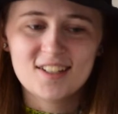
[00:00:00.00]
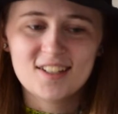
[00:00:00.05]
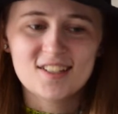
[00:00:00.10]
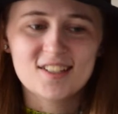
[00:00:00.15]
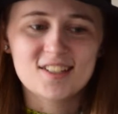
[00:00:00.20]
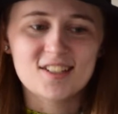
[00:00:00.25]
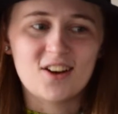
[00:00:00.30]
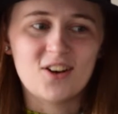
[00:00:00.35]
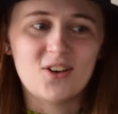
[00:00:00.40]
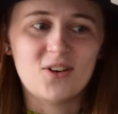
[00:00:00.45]

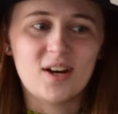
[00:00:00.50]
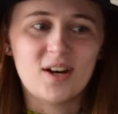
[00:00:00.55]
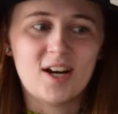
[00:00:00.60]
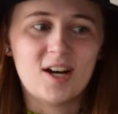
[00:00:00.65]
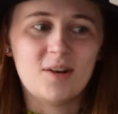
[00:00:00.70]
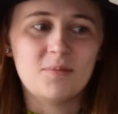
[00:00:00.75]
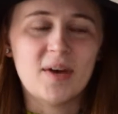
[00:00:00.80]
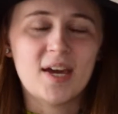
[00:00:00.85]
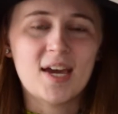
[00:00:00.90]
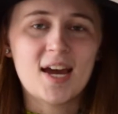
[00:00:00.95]
So
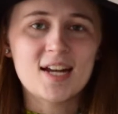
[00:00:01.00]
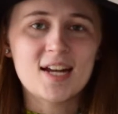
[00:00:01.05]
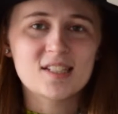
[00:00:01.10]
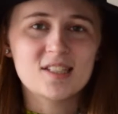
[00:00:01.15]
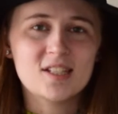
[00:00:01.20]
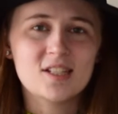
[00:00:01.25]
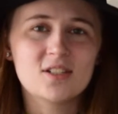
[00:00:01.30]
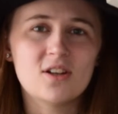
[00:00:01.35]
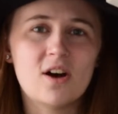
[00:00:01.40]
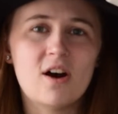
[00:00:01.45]
I cast
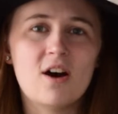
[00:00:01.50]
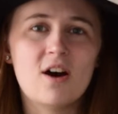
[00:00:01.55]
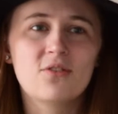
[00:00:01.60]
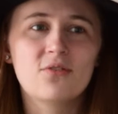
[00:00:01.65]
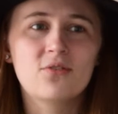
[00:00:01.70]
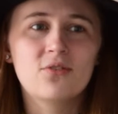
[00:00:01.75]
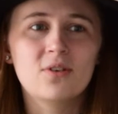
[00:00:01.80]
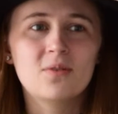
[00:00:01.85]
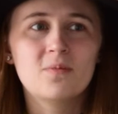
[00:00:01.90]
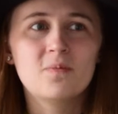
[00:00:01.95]
this off
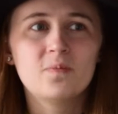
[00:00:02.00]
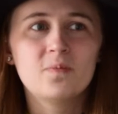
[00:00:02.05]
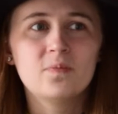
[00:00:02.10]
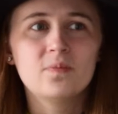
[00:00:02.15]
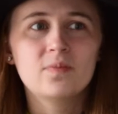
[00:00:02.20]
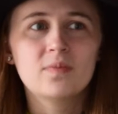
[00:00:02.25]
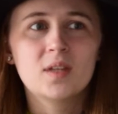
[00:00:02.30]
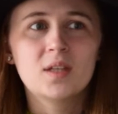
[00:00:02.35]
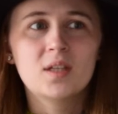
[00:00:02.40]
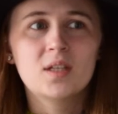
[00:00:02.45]

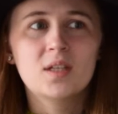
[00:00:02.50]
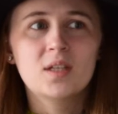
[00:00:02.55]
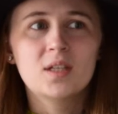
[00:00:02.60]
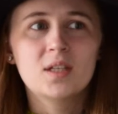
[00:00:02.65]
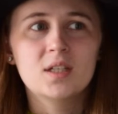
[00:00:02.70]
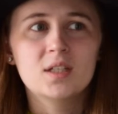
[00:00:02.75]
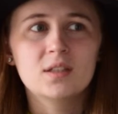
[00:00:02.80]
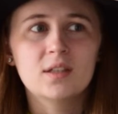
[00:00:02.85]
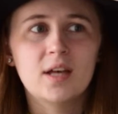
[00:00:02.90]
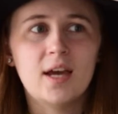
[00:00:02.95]

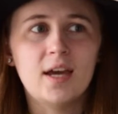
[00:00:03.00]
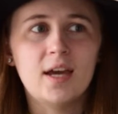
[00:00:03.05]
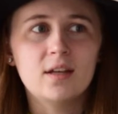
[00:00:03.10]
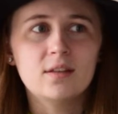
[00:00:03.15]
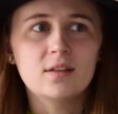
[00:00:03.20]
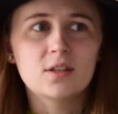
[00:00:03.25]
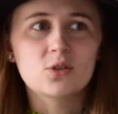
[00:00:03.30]
like